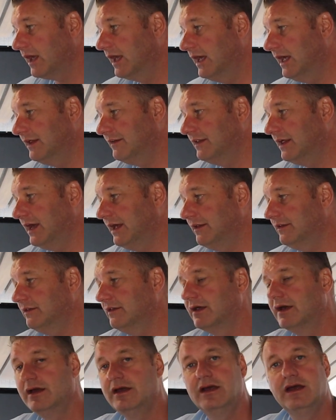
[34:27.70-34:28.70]
And then
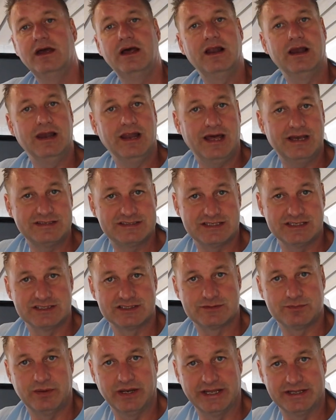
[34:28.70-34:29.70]

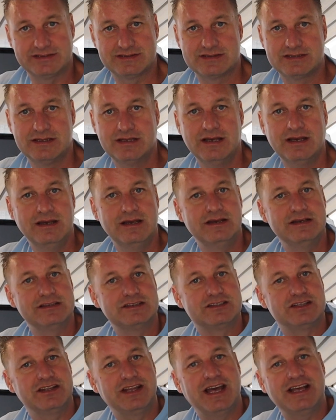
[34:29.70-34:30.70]
license plates.
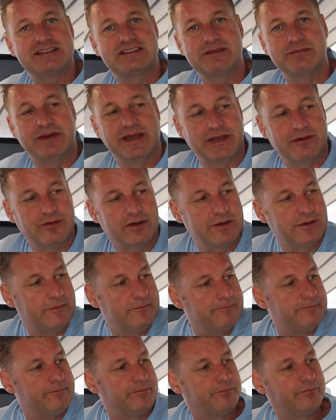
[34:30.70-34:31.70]
So that's a big one.
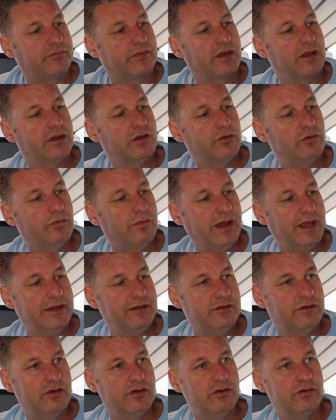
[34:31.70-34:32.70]

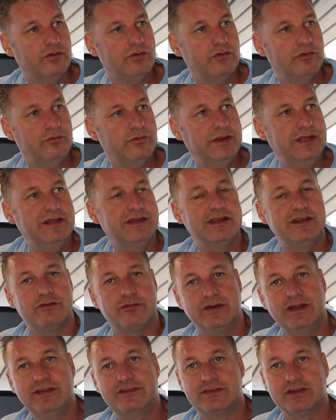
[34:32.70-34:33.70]
When we did
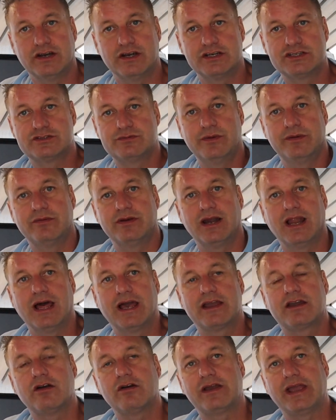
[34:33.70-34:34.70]
research, we were
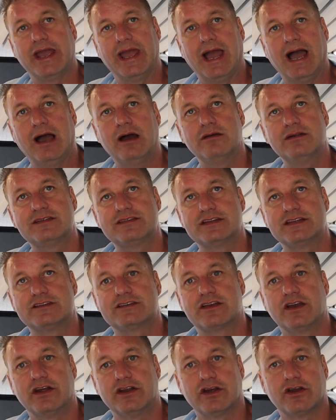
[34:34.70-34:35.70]
like, okay, how is this
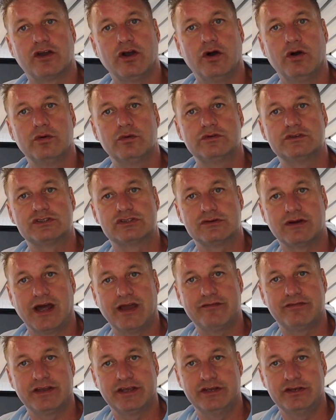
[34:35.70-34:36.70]
gonna go
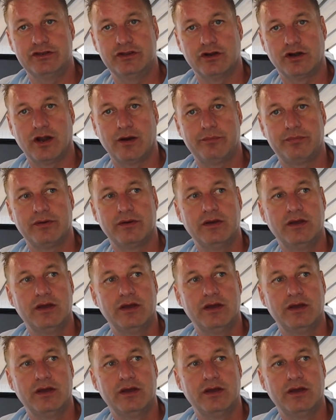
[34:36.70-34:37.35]
driving in Europe